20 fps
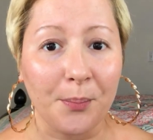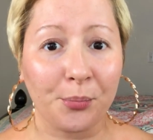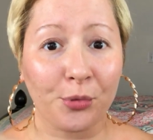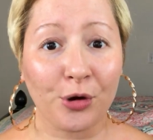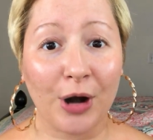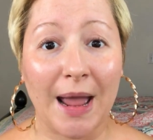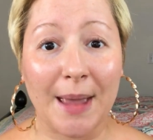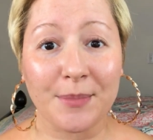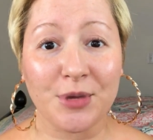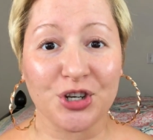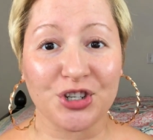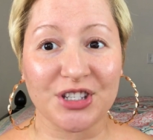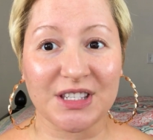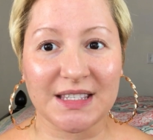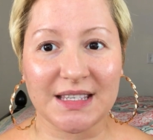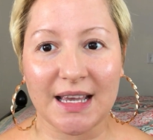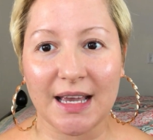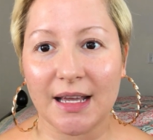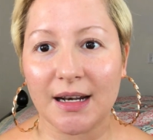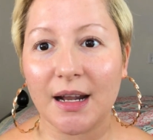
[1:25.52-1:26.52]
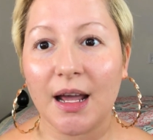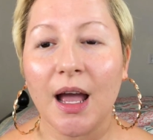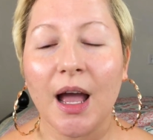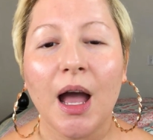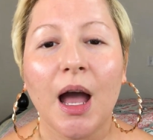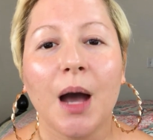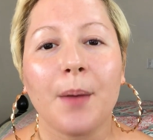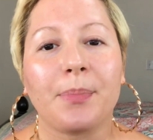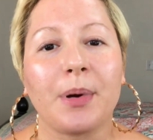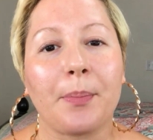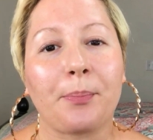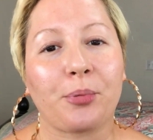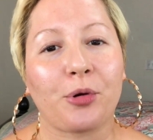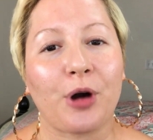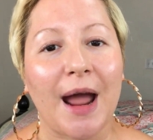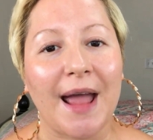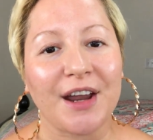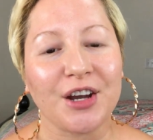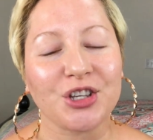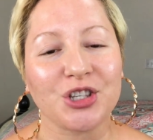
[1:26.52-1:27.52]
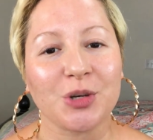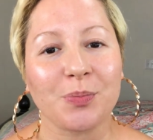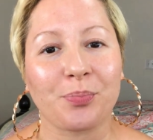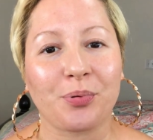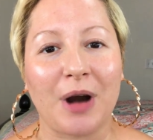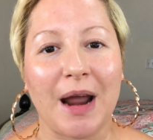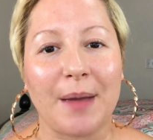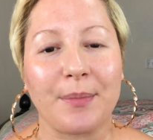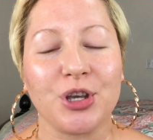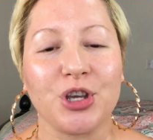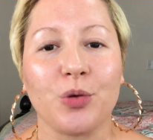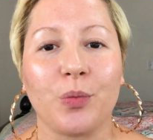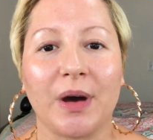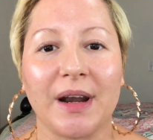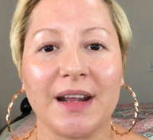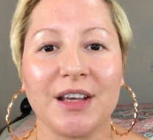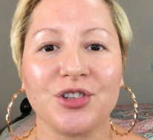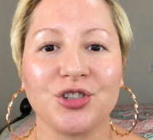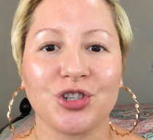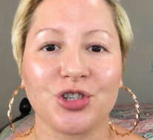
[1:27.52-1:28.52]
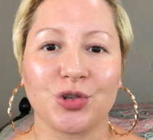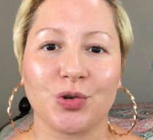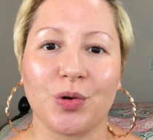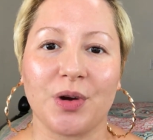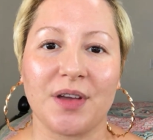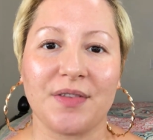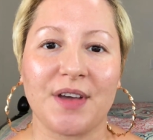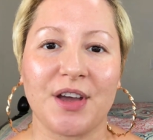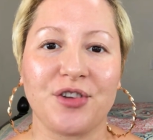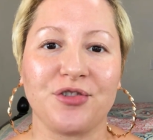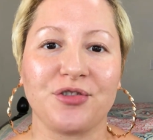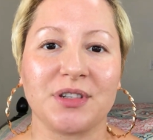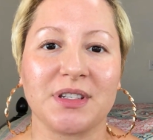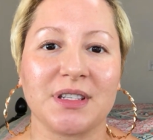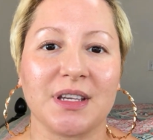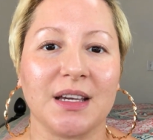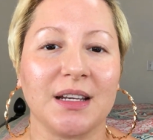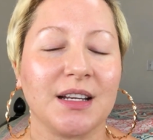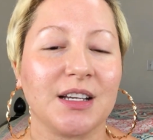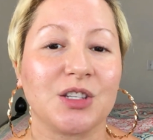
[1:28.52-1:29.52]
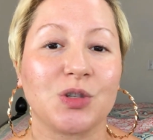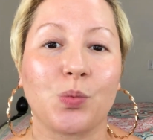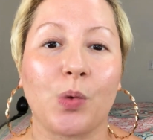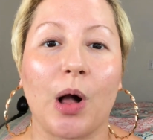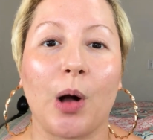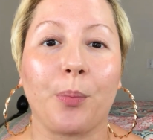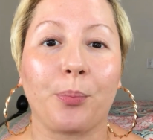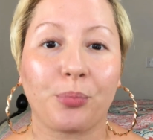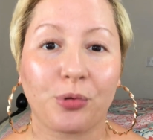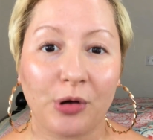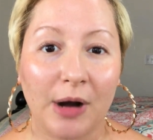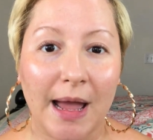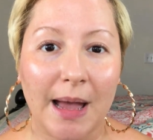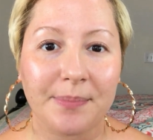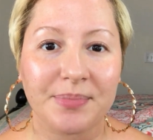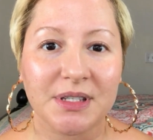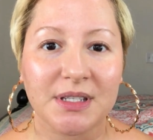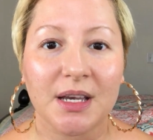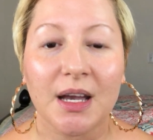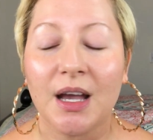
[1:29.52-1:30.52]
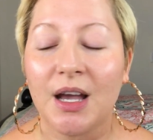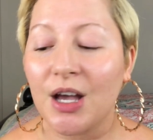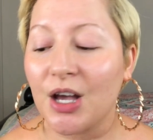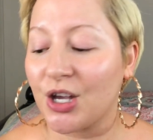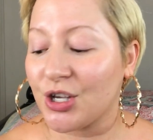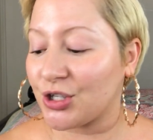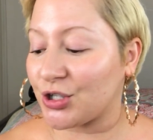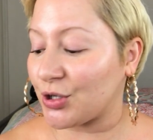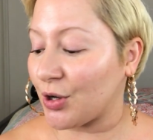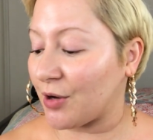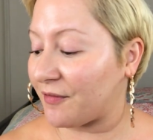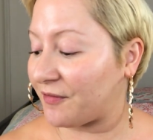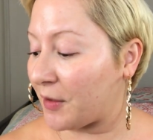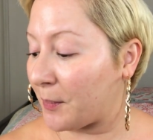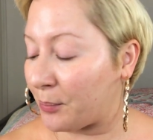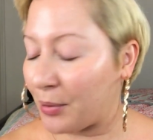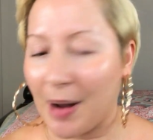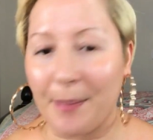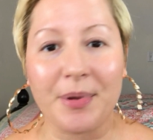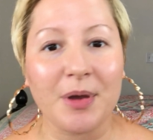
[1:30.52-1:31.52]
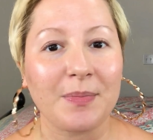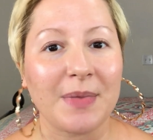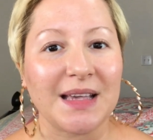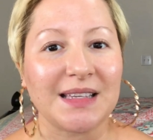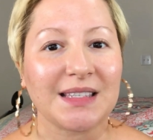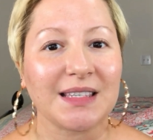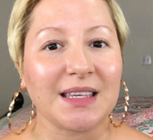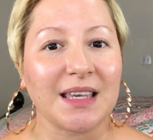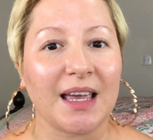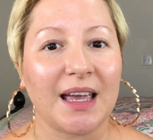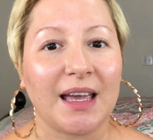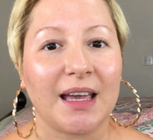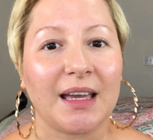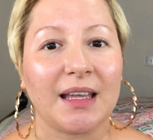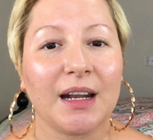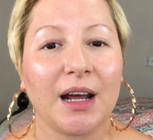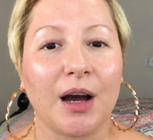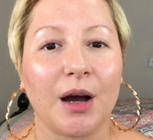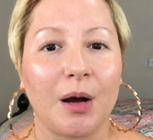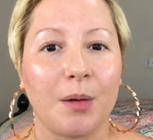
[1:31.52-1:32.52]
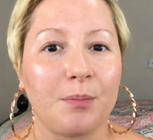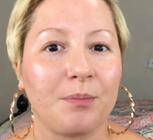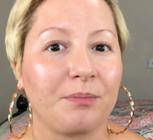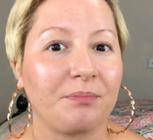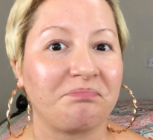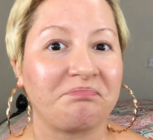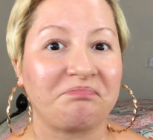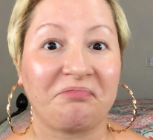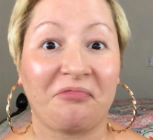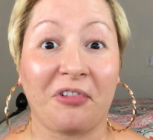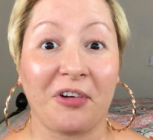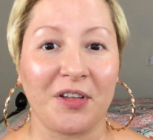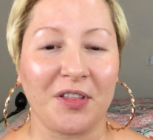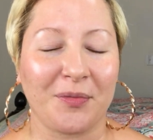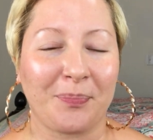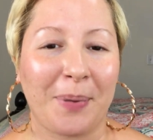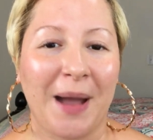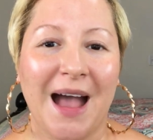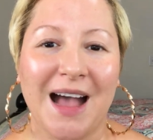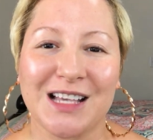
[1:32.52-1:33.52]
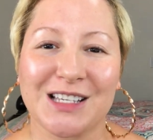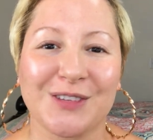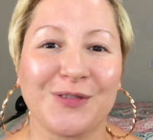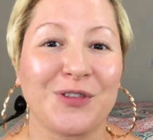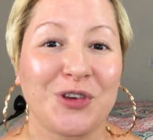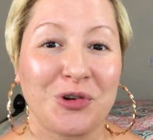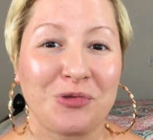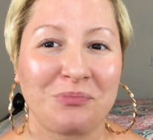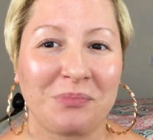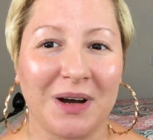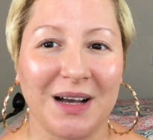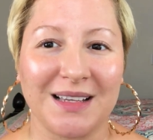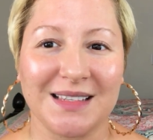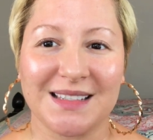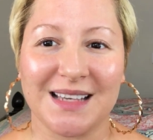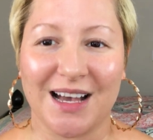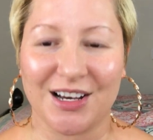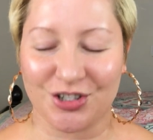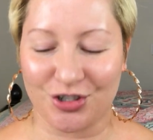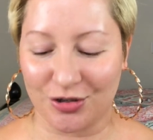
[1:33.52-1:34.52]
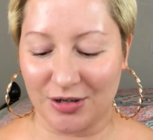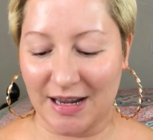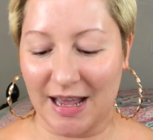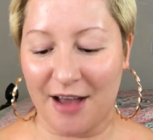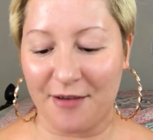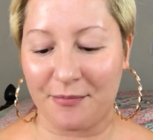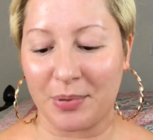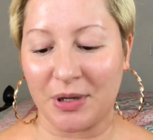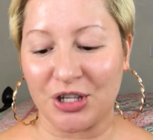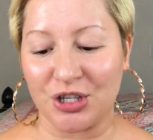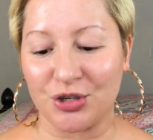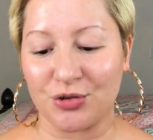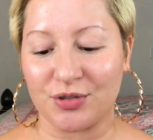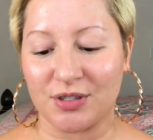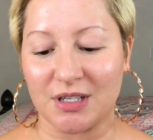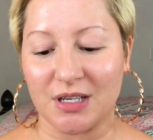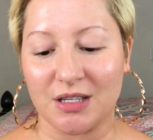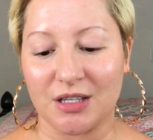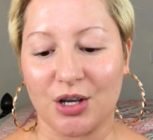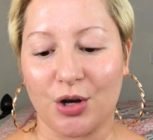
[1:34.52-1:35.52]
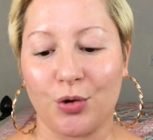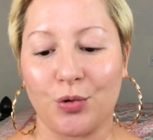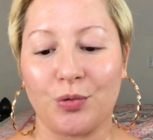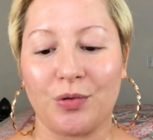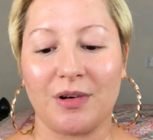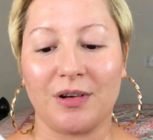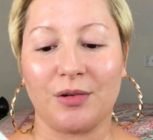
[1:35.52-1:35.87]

prime your skin. But prior to priming, you want to ensure that your skin is well prepped. So for prepping my skin, for the past few months actually, I've been using the